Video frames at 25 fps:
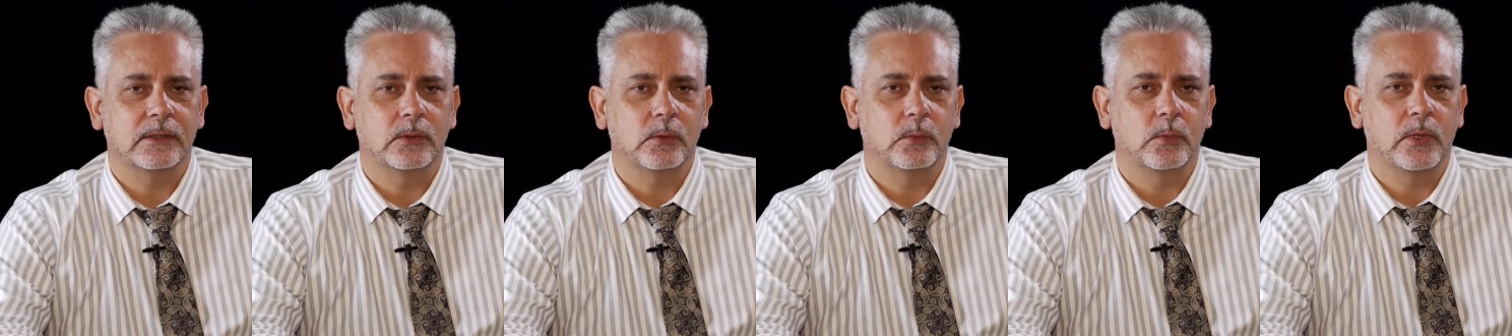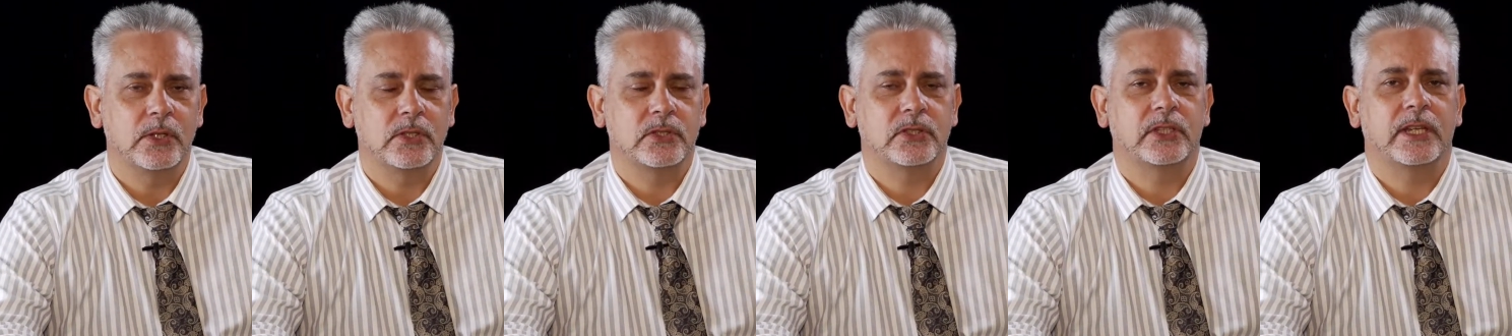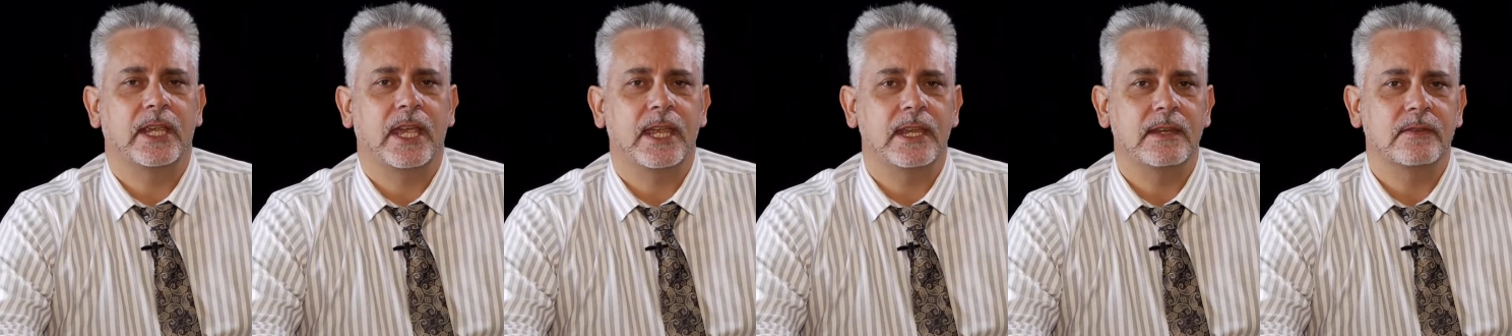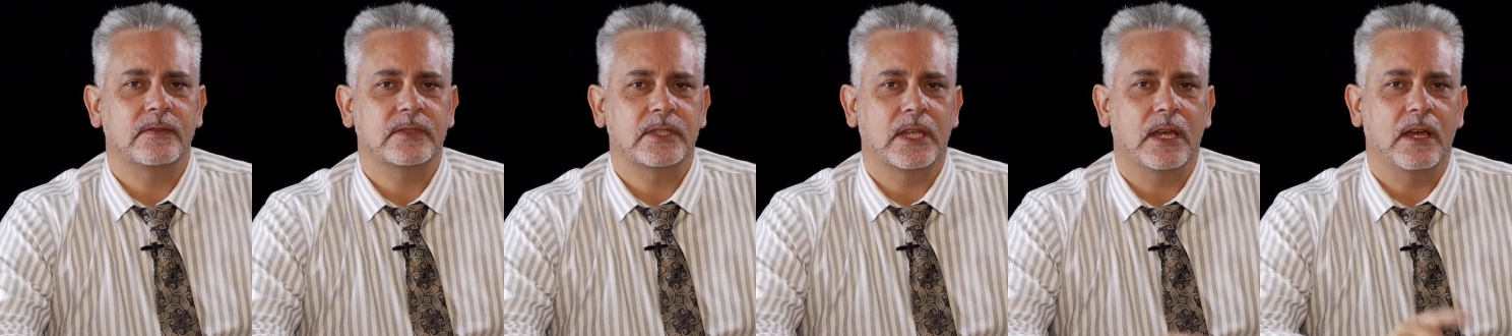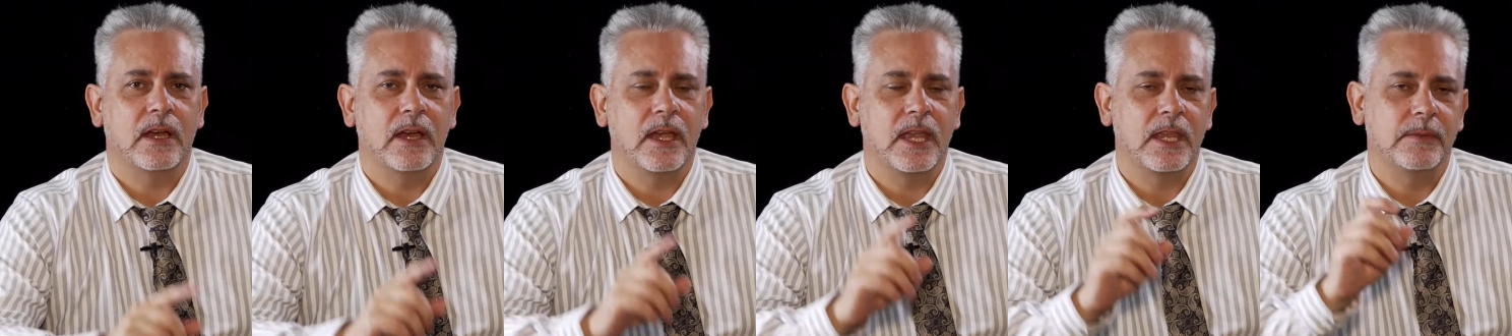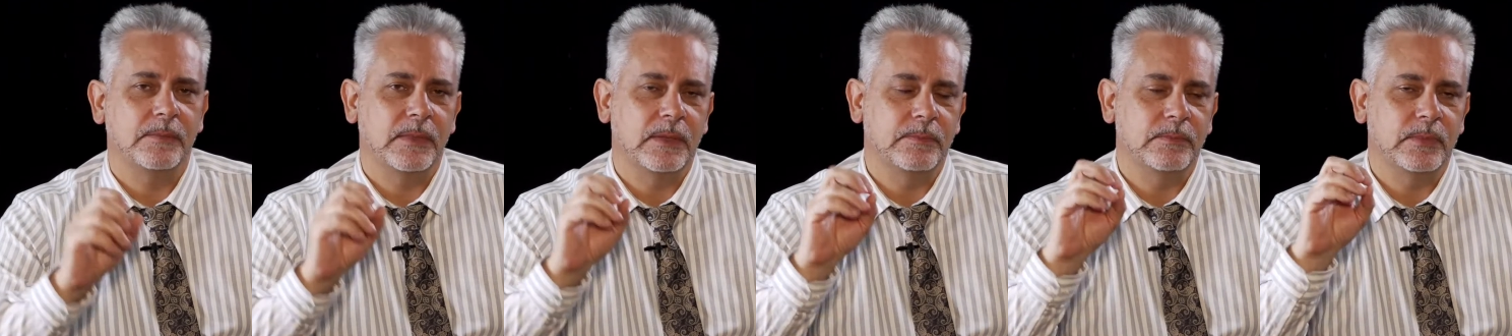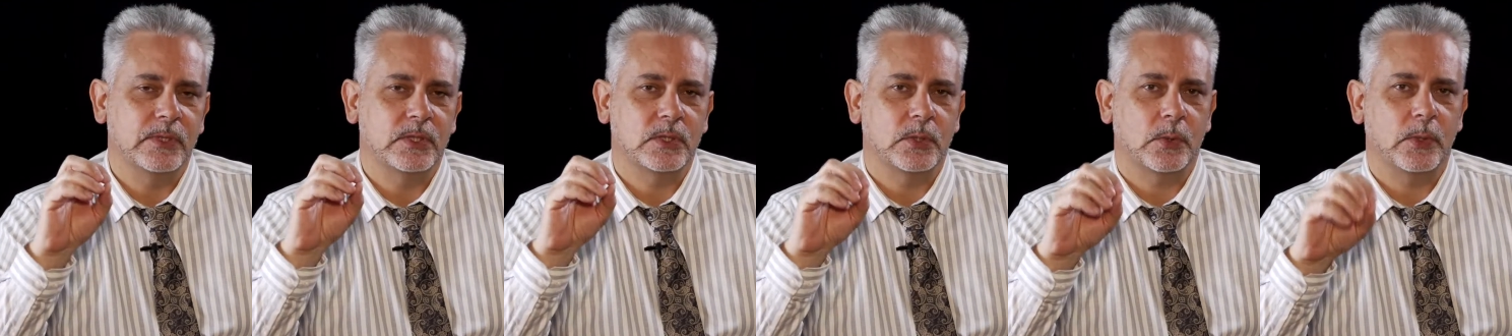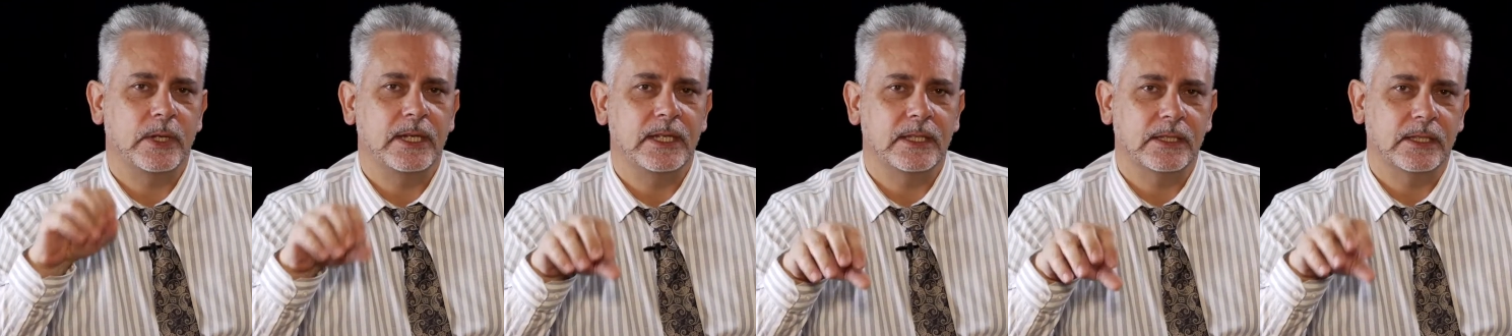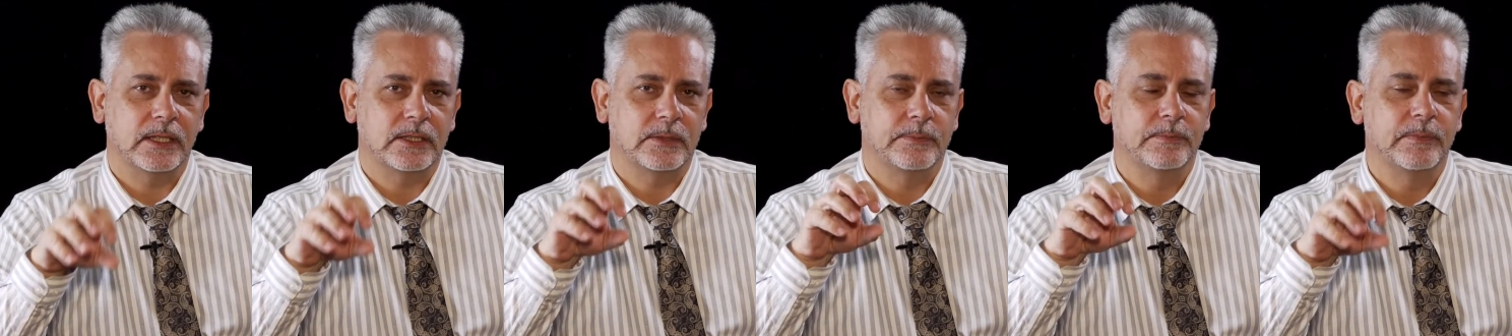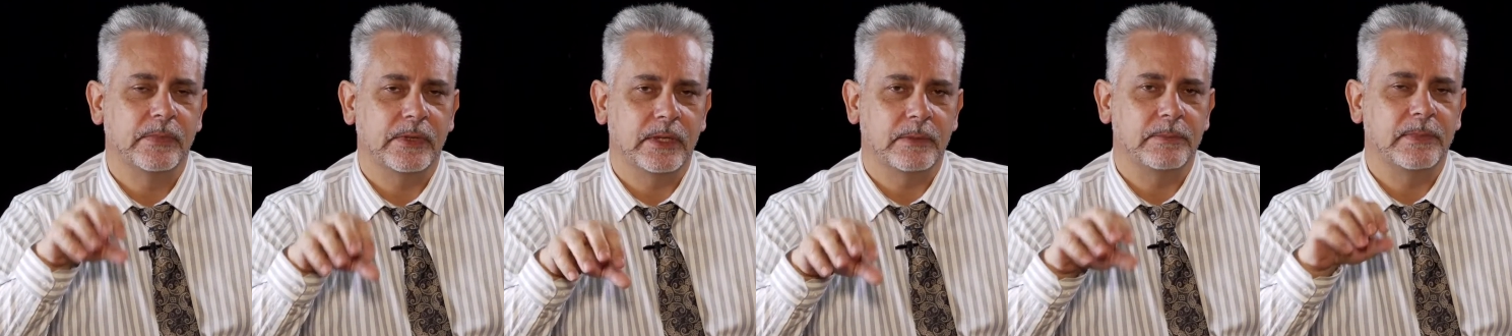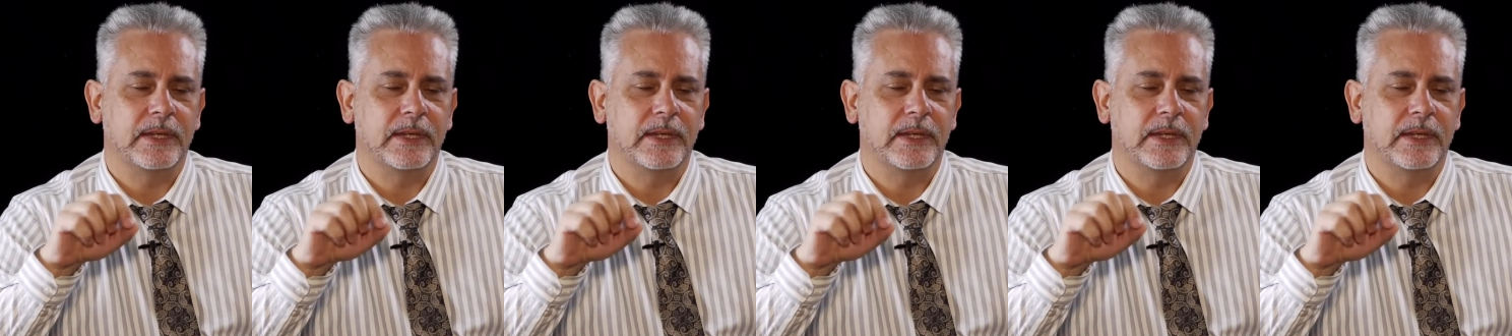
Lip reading: which gave time in between the